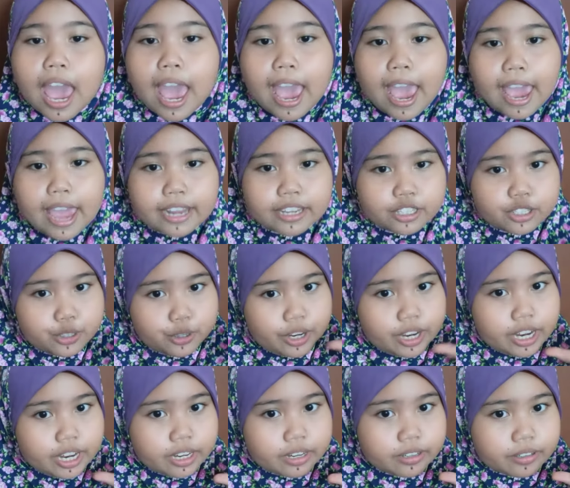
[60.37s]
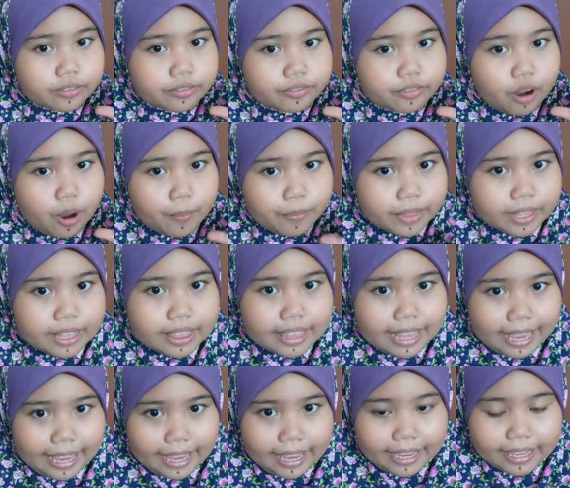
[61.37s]
and drink from the
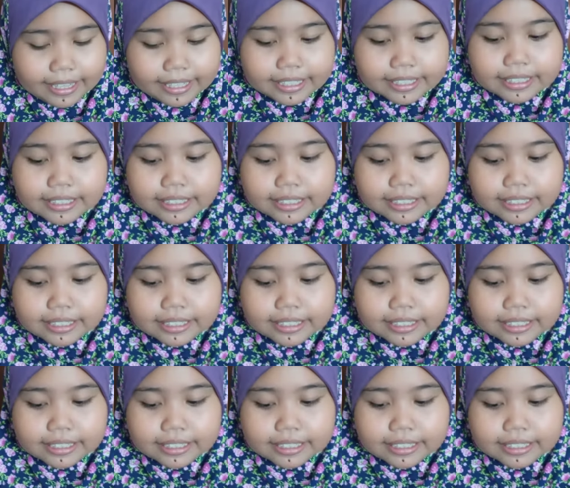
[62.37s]
lake.